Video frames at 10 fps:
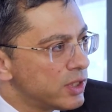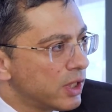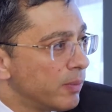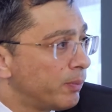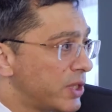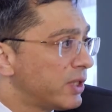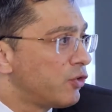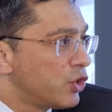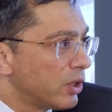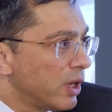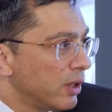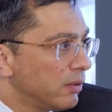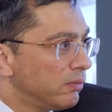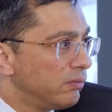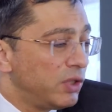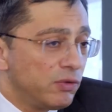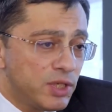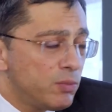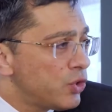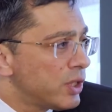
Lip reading: I believe we have to be